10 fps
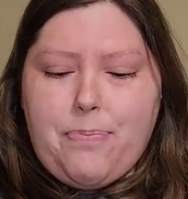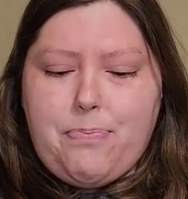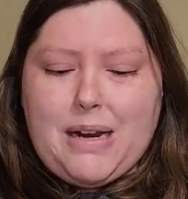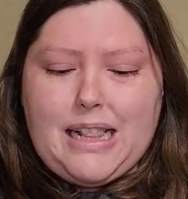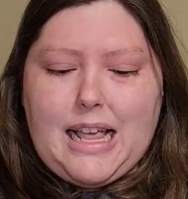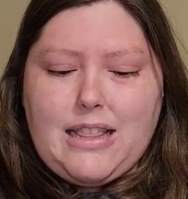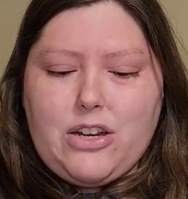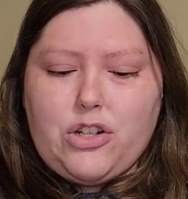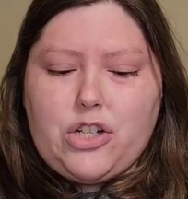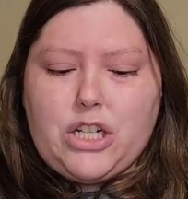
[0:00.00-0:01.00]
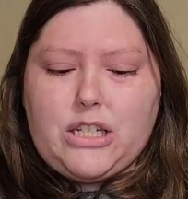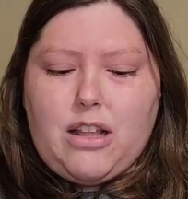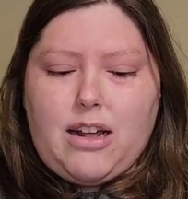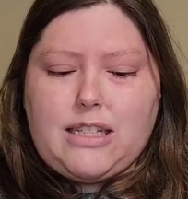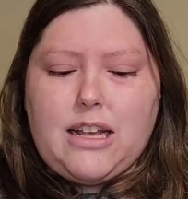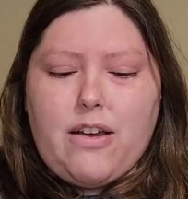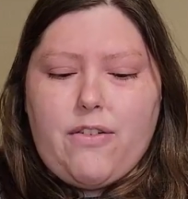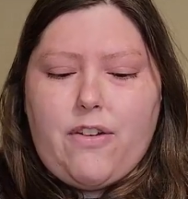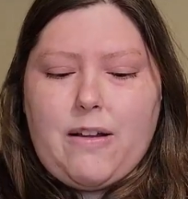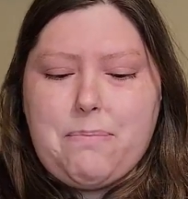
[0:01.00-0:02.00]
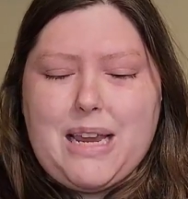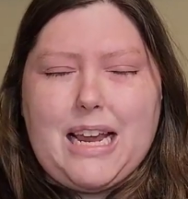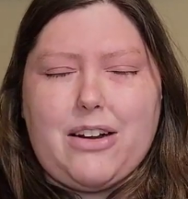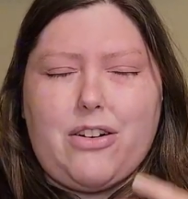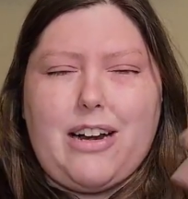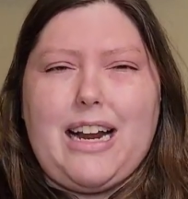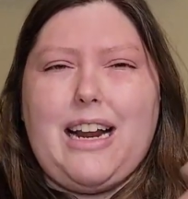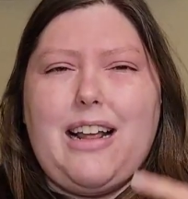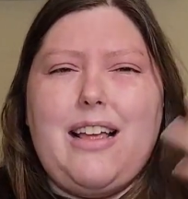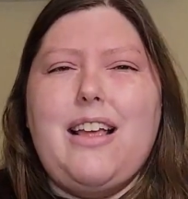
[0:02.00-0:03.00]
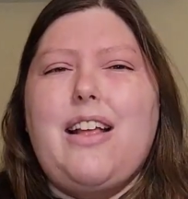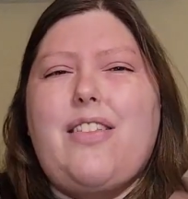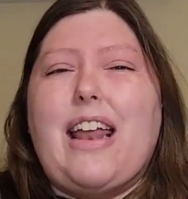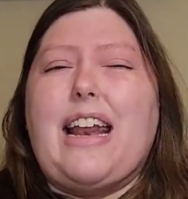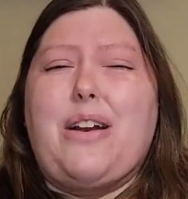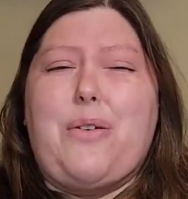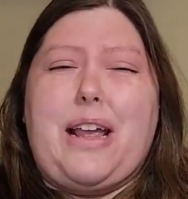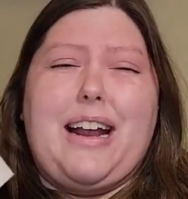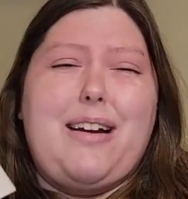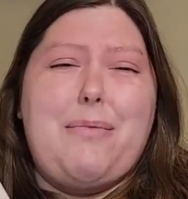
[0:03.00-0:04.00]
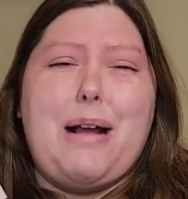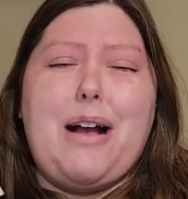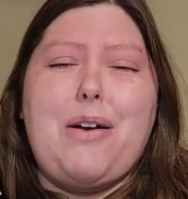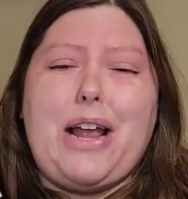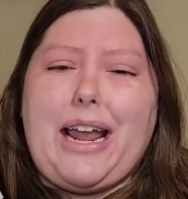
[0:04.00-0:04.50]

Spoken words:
But then there's just lots of meandering that I don't care about.